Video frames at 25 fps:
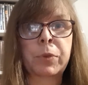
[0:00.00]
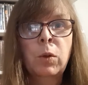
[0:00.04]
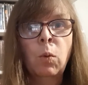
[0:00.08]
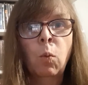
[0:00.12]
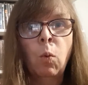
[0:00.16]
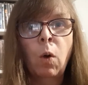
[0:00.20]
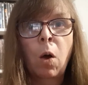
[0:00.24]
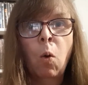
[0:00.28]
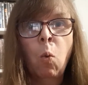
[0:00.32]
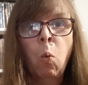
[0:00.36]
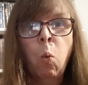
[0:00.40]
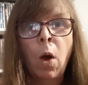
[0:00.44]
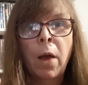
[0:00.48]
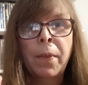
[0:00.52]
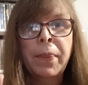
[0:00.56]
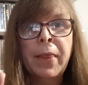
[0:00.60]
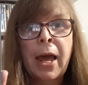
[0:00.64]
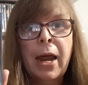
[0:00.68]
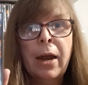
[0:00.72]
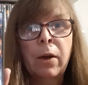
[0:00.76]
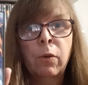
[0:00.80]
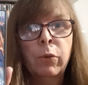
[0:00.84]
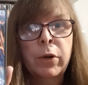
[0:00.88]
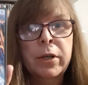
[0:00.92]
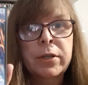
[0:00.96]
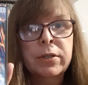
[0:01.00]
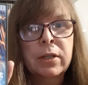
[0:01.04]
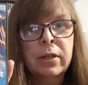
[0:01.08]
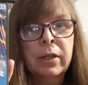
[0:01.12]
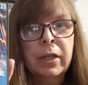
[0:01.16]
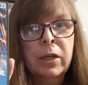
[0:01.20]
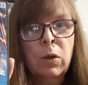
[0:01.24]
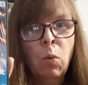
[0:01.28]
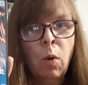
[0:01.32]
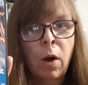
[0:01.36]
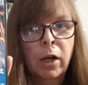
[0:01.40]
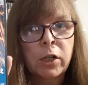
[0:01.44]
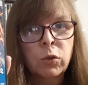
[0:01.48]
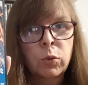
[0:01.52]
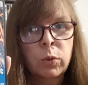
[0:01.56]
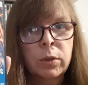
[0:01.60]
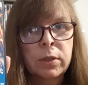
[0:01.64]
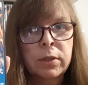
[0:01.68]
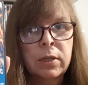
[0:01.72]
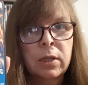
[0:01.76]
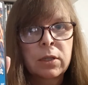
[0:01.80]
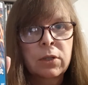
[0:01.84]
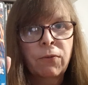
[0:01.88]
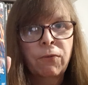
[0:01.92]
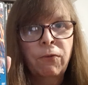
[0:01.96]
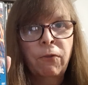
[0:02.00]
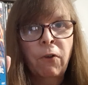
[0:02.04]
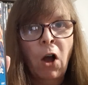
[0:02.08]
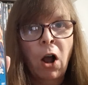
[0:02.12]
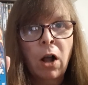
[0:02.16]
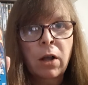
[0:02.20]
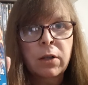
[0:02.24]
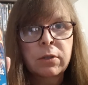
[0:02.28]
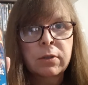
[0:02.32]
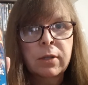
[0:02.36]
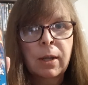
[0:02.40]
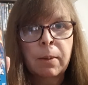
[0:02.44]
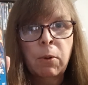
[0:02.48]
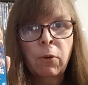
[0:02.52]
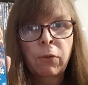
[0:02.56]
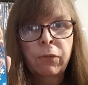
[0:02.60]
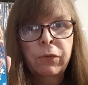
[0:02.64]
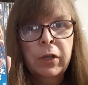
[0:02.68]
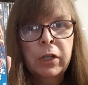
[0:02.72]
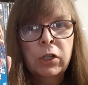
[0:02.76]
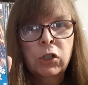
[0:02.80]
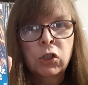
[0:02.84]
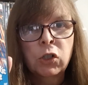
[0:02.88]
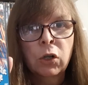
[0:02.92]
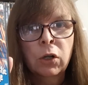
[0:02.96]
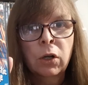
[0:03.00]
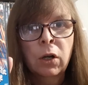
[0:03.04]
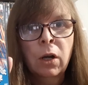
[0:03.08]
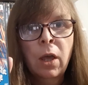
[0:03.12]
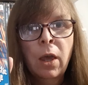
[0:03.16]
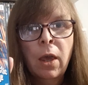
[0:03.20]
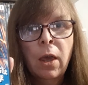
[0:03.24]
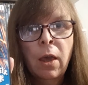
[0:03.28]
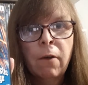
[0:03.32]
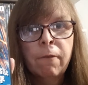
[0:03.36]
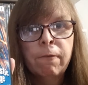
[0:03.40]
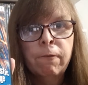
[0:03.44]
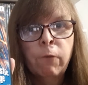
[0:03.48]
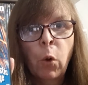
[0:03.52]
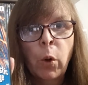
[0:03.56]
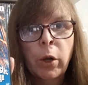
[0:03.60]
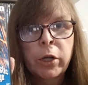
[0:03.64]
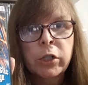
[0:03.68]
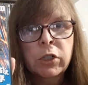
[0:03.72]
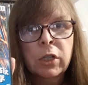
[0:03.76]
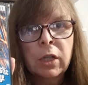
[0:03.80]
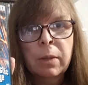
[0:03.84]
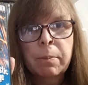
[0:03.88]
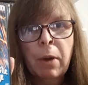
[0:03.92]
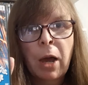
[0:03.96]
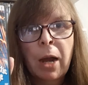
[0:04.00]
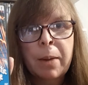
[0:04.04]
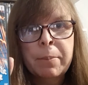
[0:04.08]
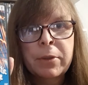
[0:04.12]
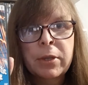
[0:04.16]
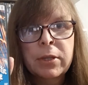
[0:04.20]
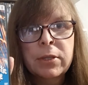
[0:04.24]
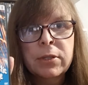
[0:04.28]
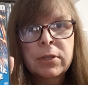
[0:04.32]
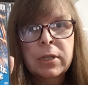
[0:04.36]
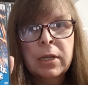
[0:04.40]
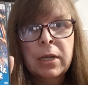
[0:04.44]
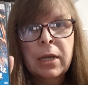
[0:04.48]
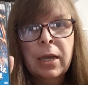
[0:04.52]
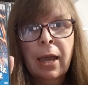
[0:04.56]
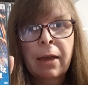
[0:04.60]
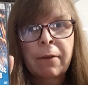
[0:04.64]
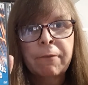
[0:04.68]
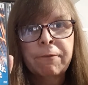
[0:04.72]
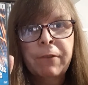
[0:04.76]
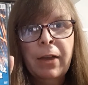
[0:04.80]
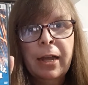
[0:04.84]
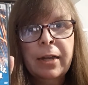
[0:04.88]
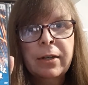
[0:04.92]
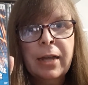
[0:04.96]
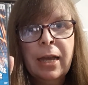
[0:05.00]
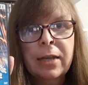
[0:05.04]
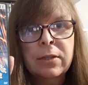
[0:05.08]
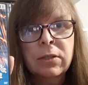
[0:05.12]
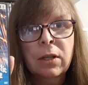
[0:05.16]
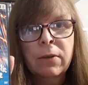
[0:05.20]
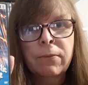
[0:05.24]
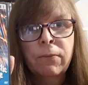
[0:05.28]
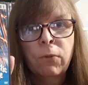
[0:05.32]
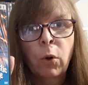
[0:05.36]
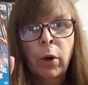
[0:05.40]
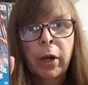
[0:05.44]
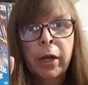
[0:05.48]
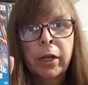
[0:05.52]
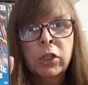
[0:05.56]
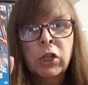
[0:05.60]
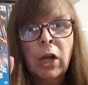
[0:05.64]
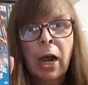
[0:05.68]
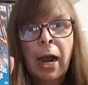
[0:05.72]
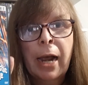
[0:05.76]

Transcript: The one that I recently watched was this Fox double feature, Voyage to the Bottom of the Sea and Fantastic Voyage.